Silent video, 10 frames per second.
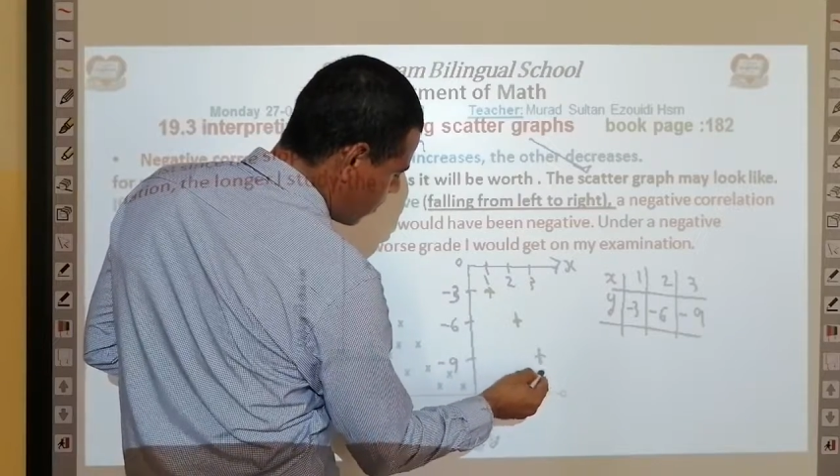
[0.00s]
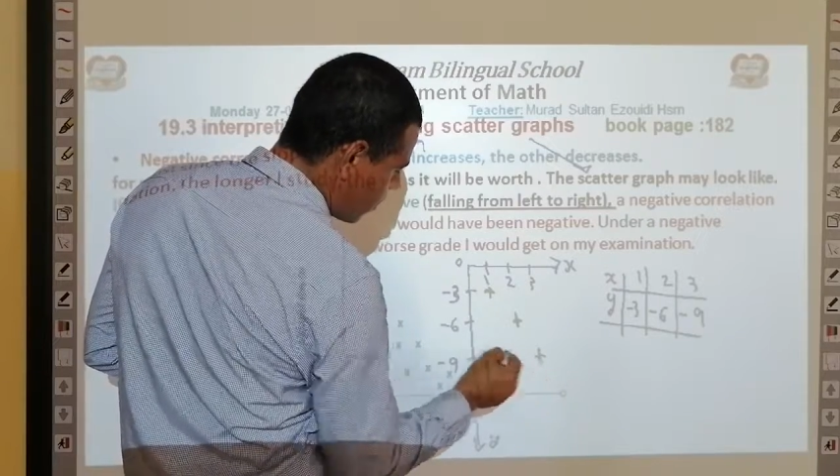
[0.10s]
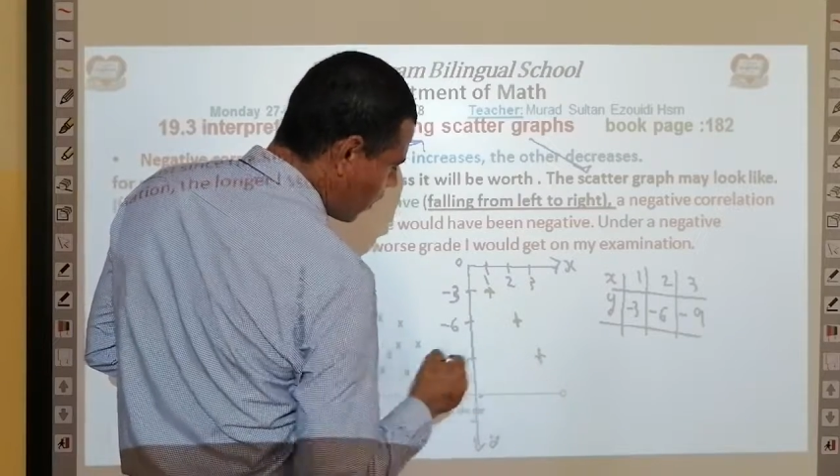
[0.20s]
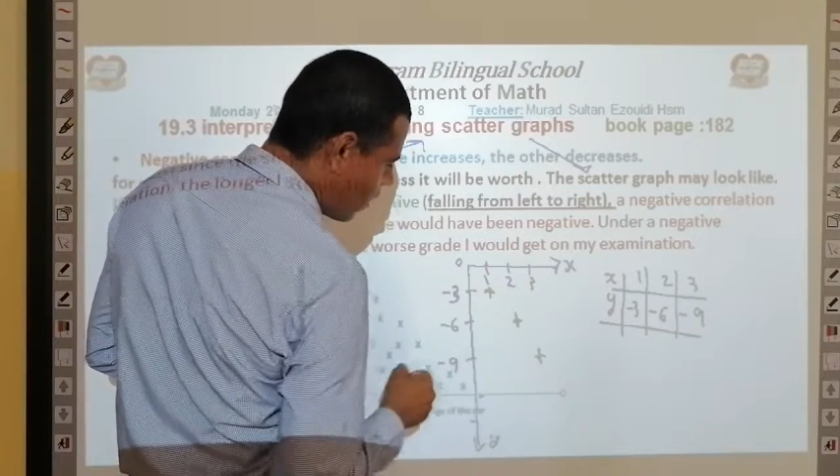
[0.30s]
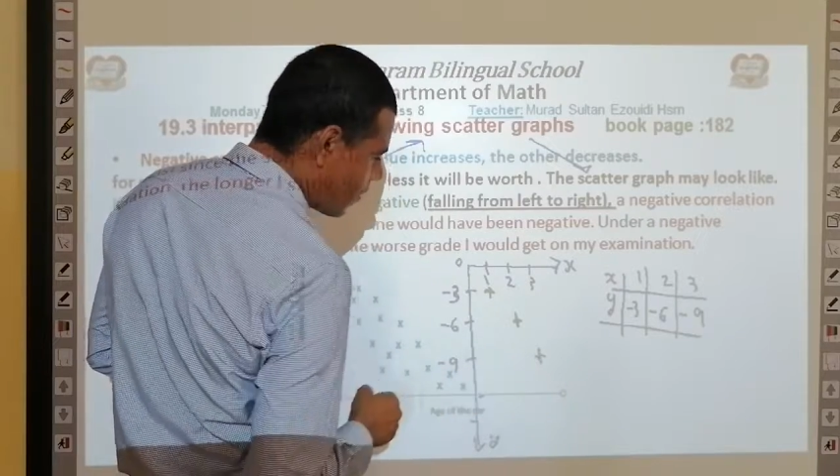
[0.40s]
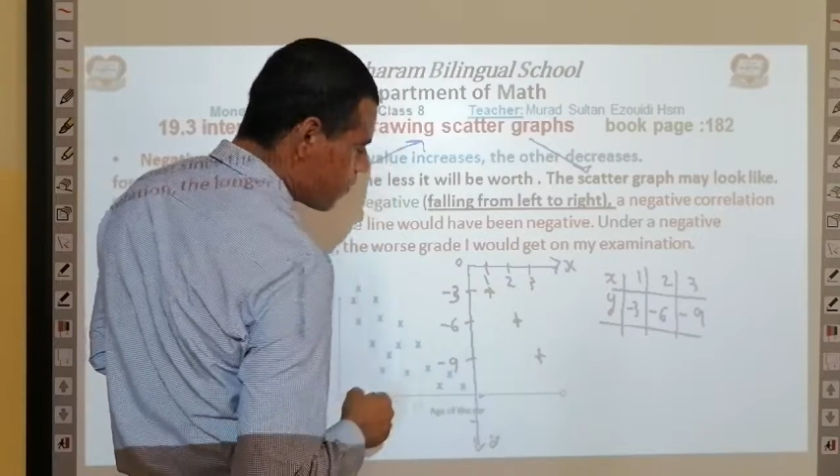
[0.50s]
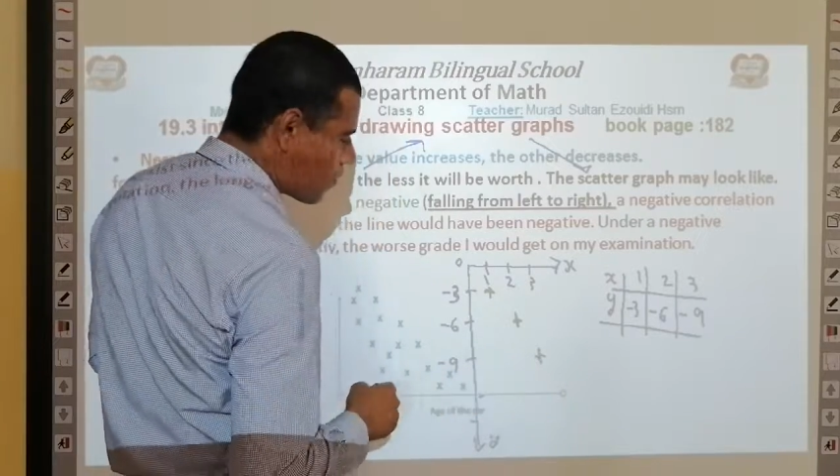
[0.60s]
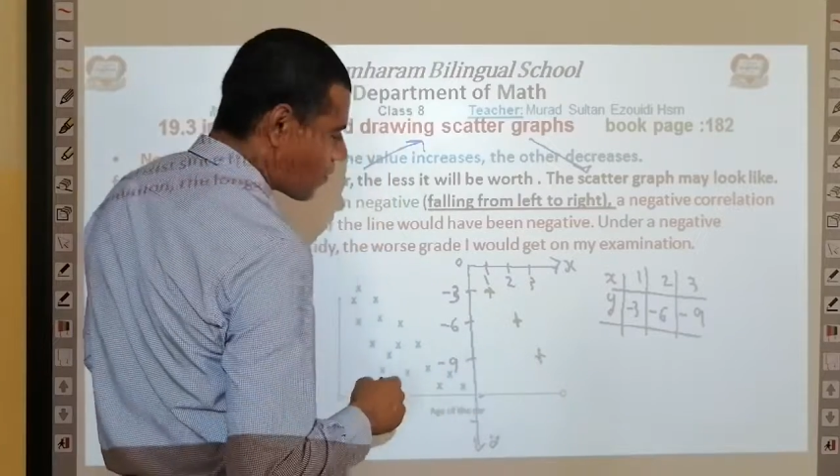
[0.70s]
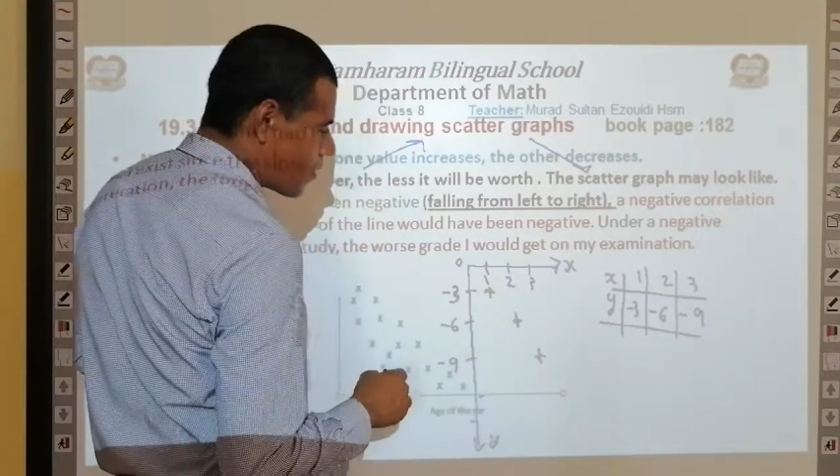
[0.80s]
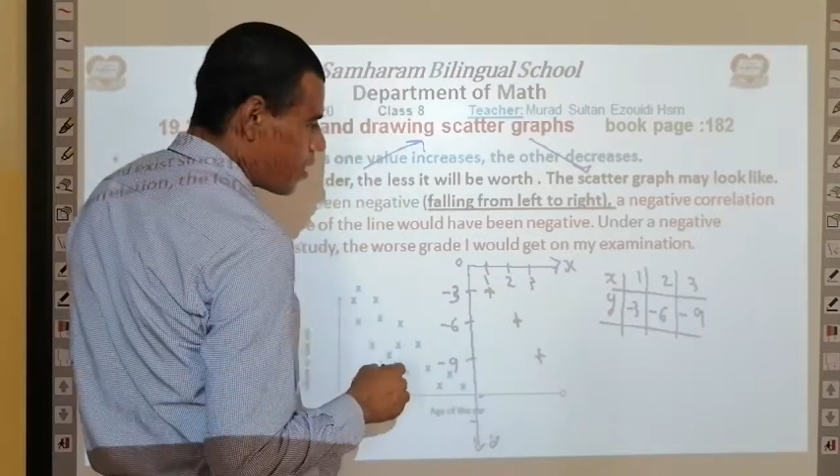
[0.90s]
Okay?
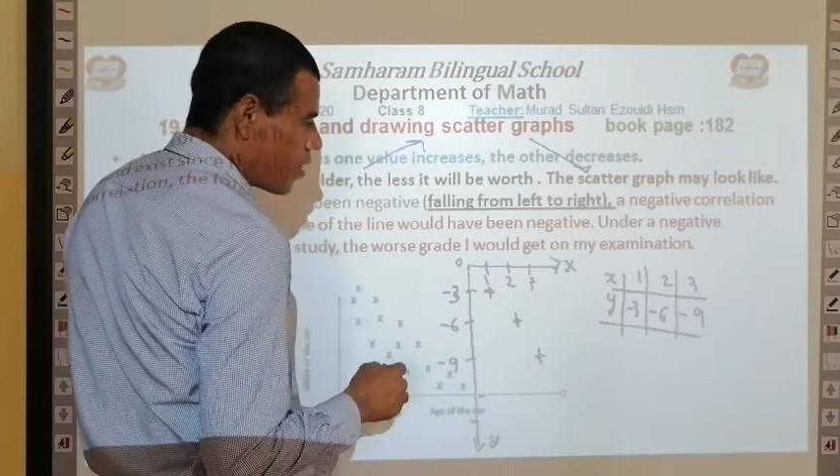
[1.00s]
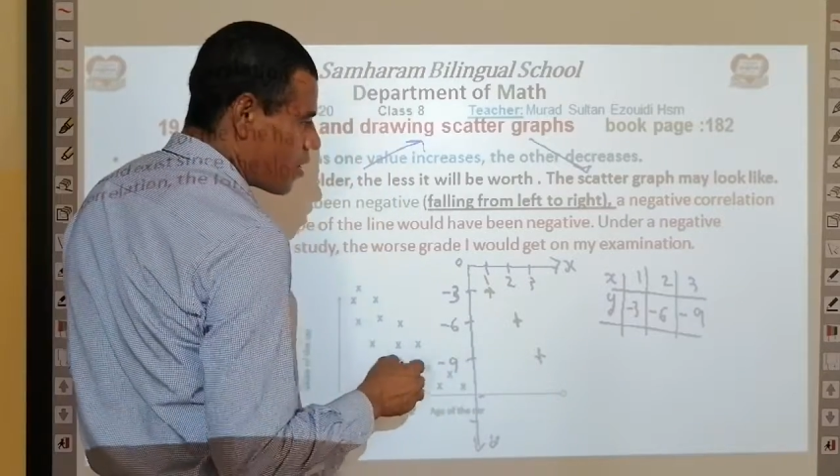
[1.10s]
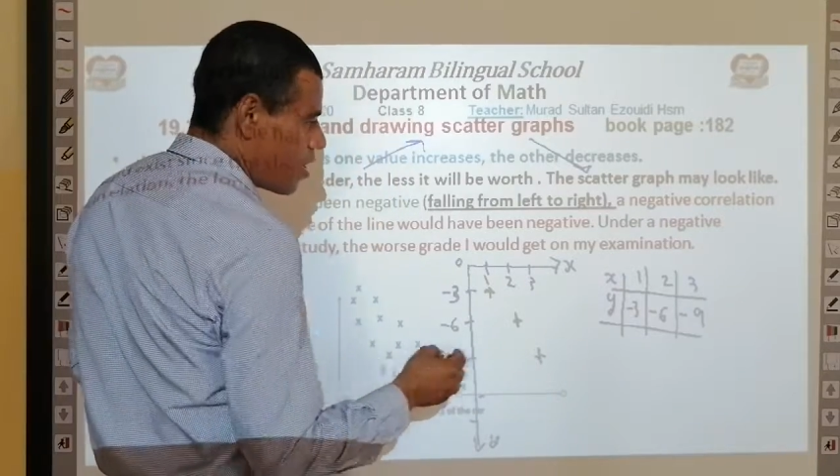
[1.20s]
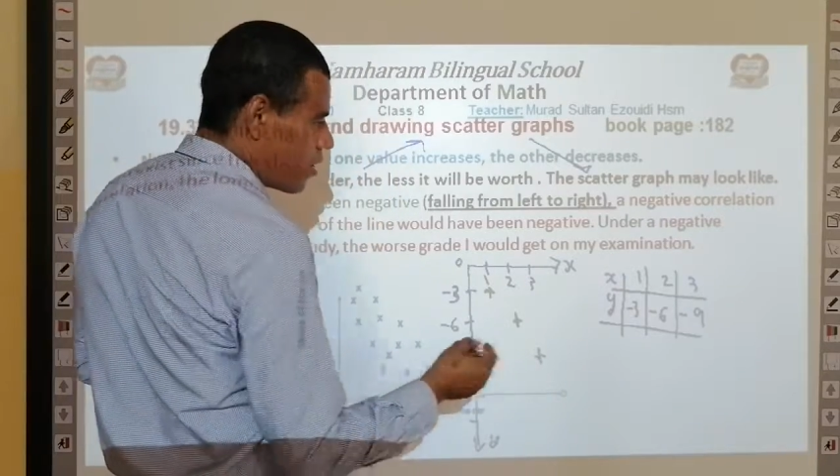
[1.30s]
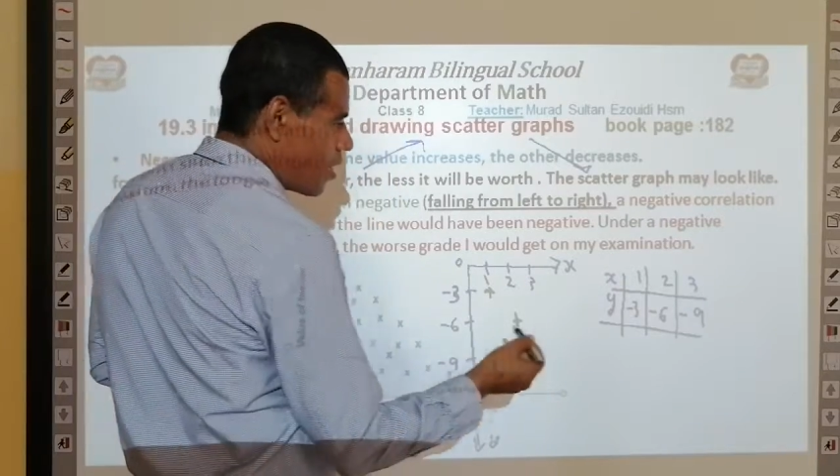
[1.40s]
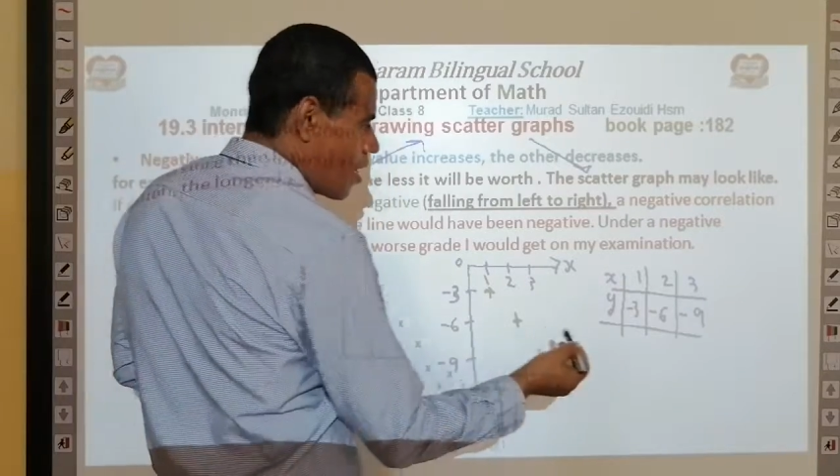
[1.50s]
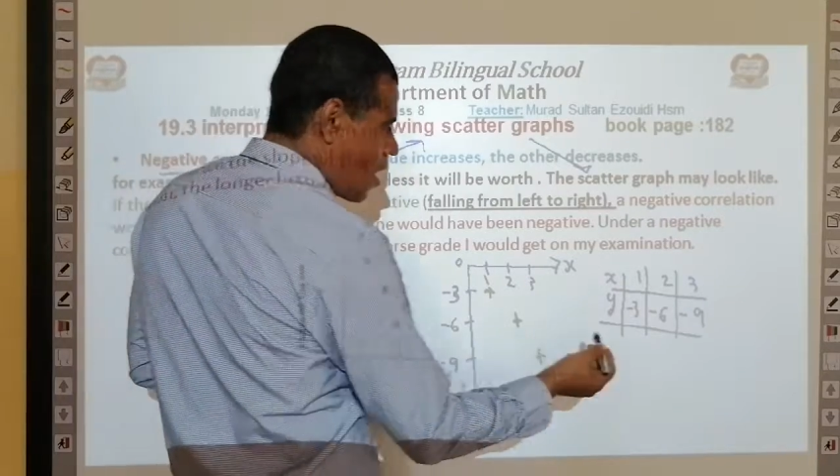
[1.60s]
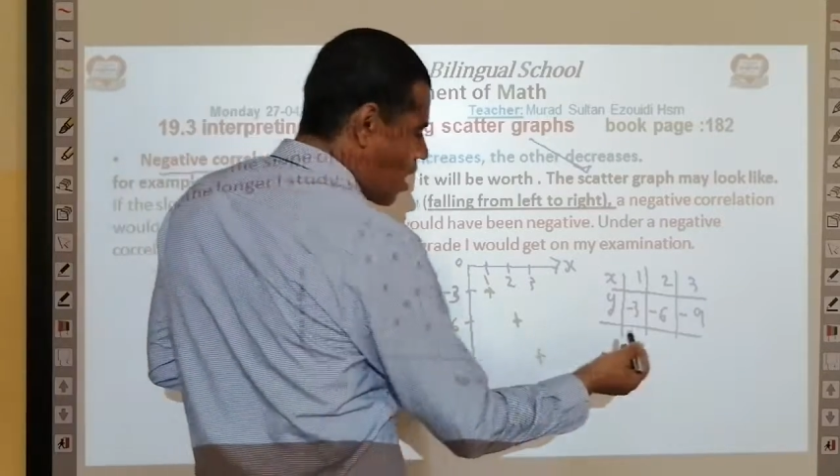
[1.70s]
Then